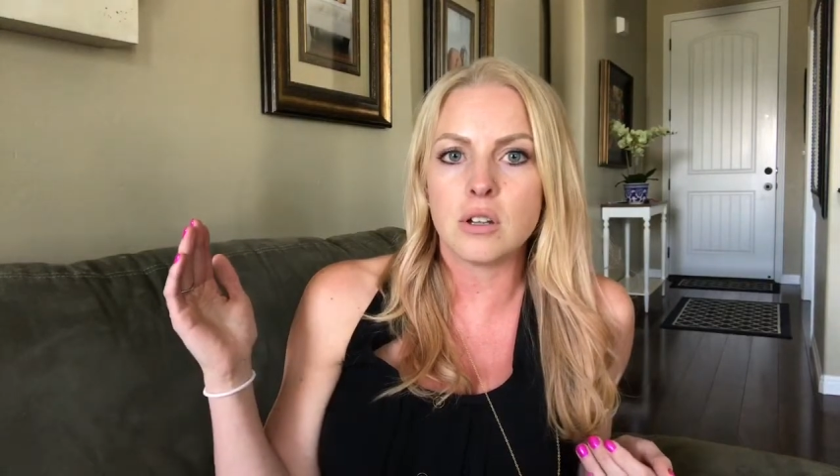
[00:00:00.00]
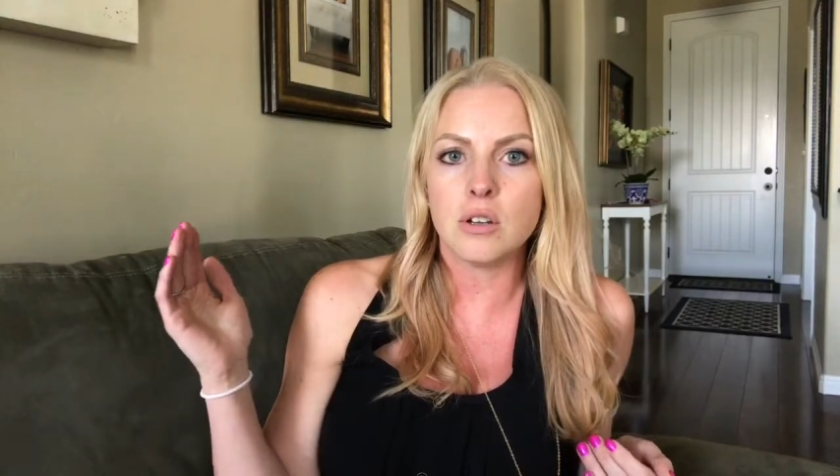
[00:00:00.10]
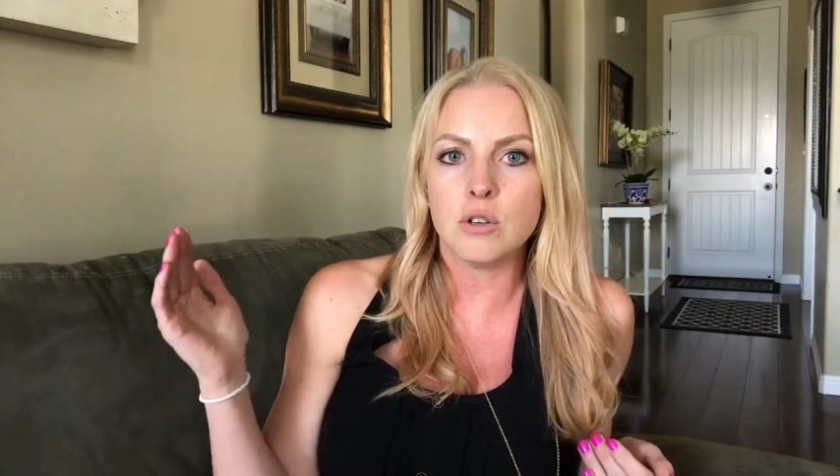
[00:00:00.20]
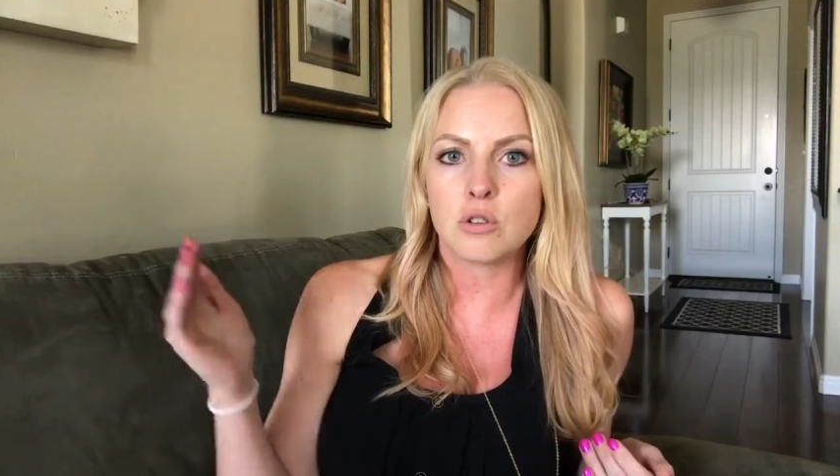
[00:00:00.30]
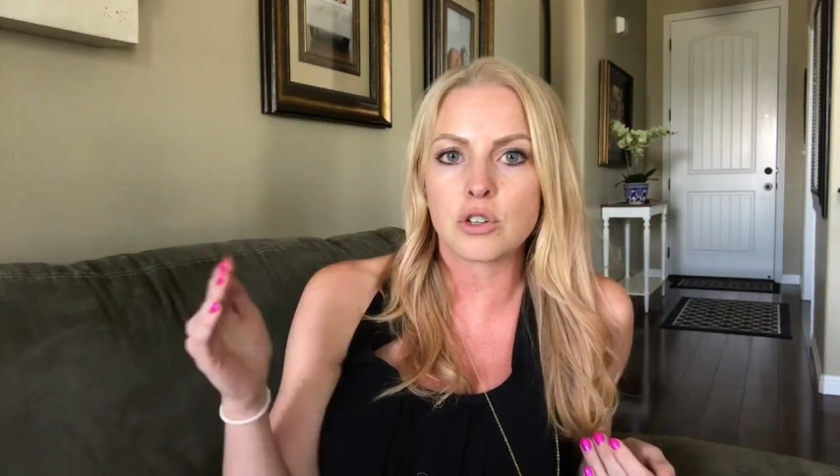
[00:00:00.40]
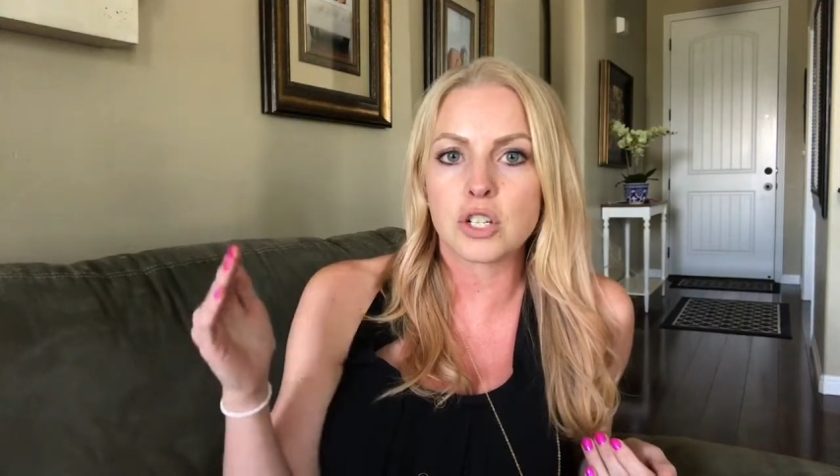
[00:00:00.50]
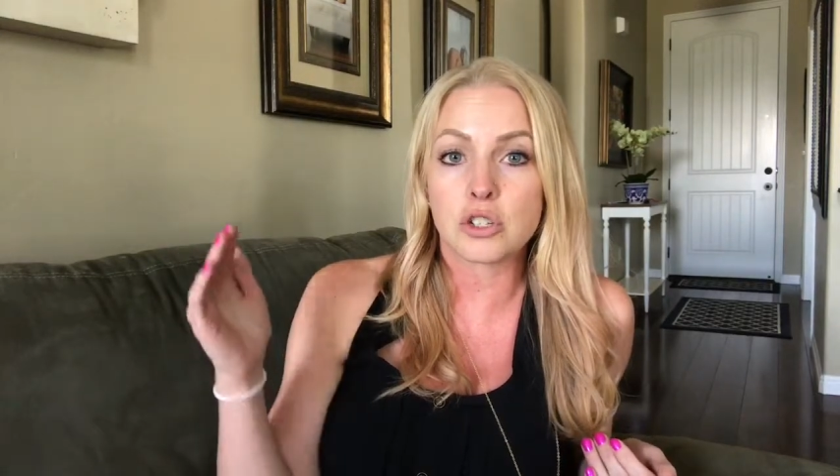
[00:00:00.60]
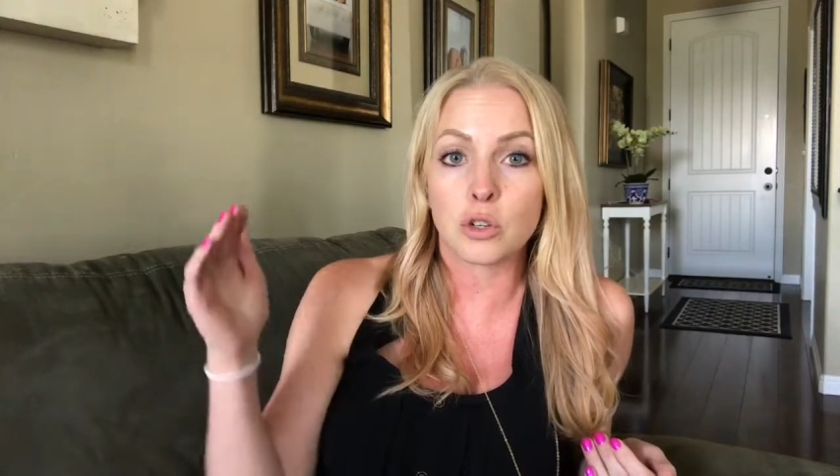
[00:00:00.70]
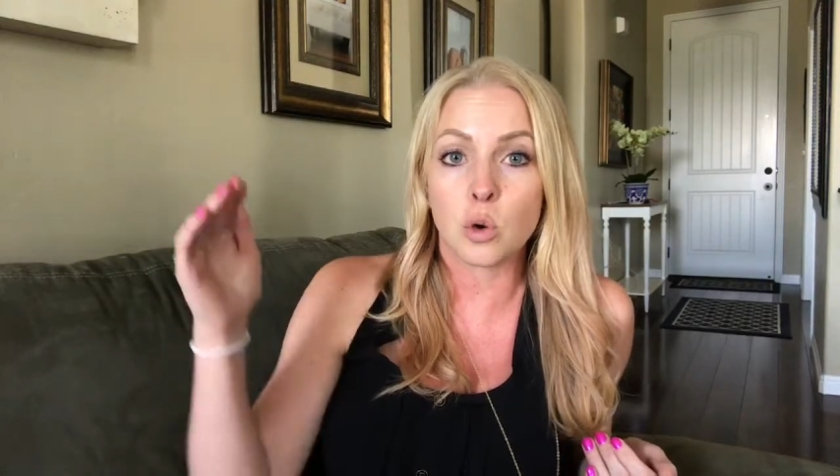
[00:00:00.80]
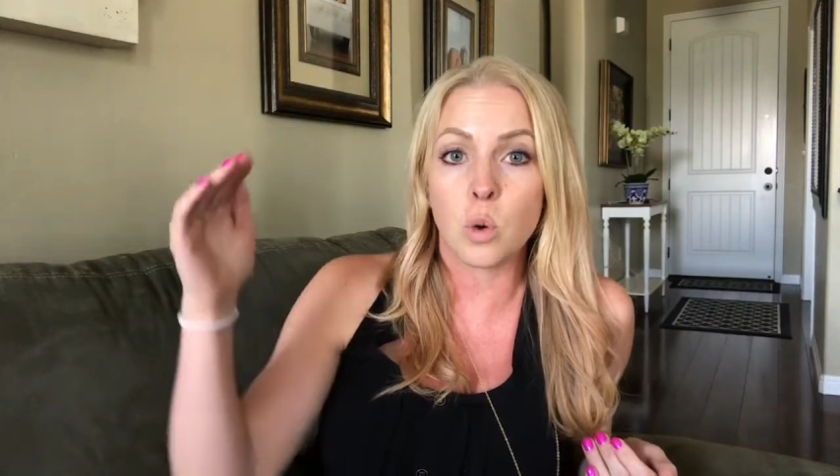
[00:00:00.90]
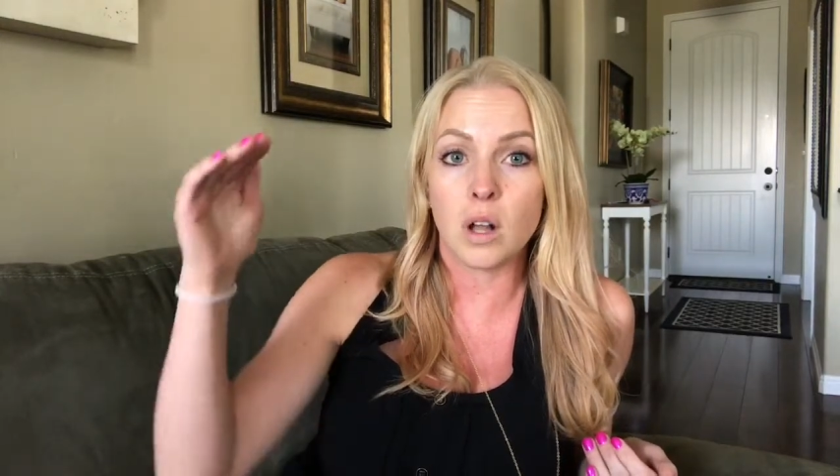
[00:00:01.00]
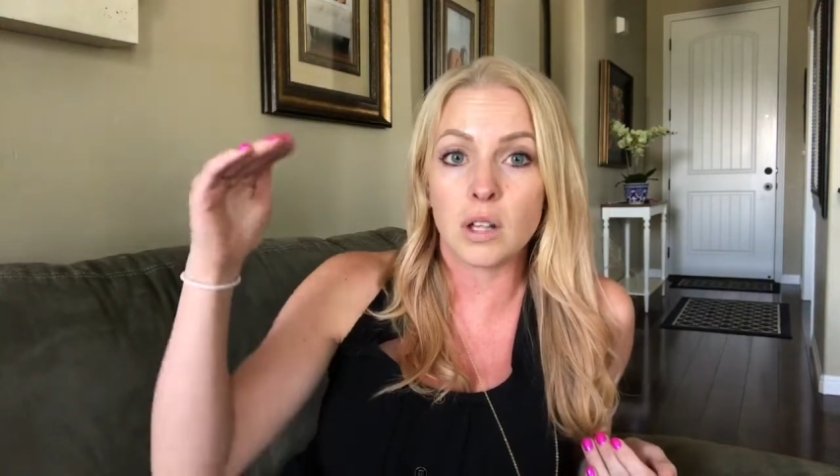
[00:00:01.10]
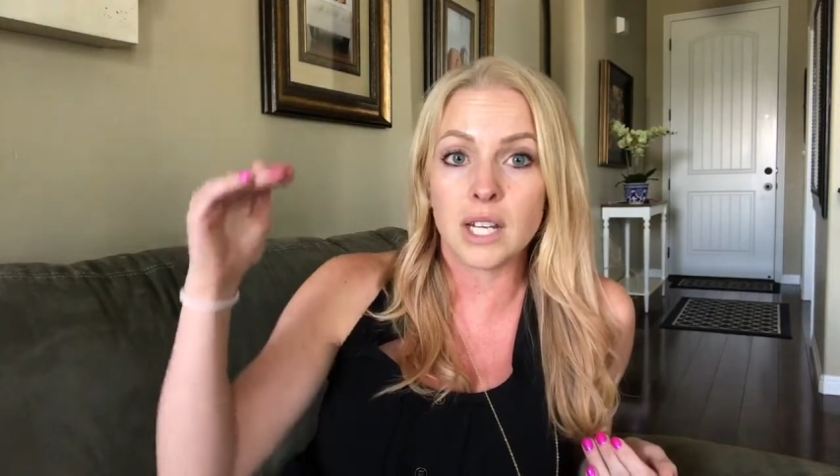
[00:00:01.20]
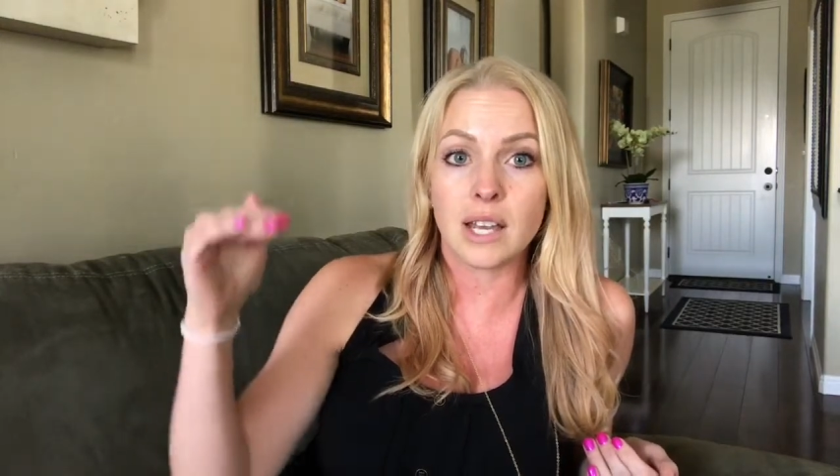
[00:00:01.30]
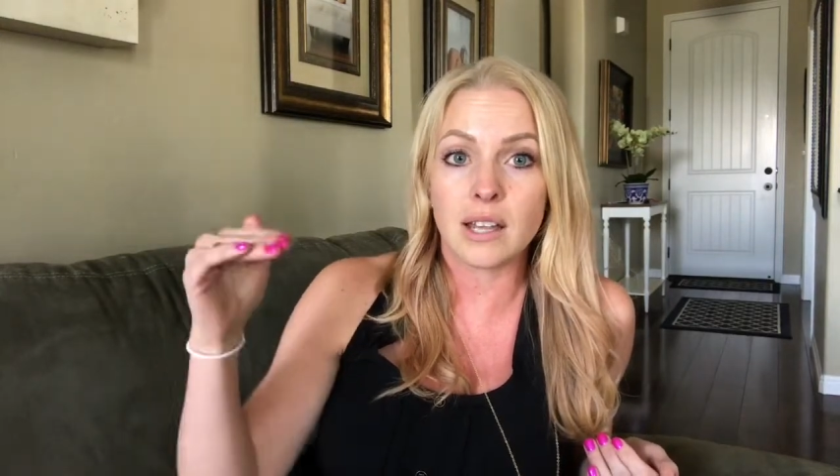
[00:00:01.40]
nutritional
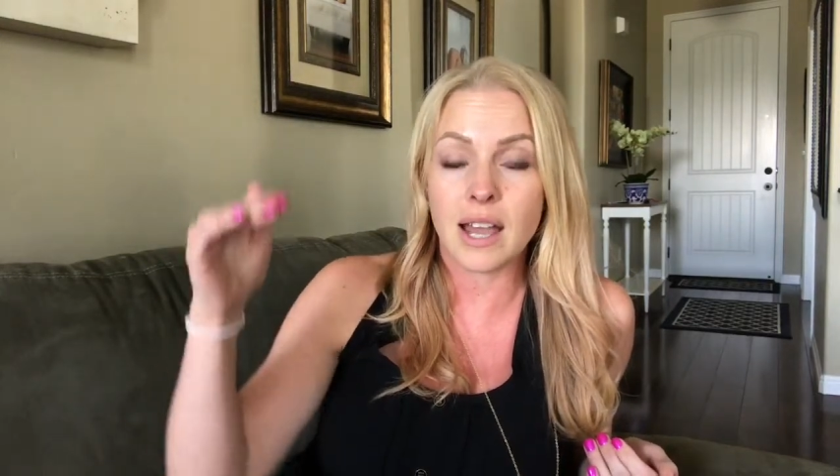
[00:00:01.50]
quality,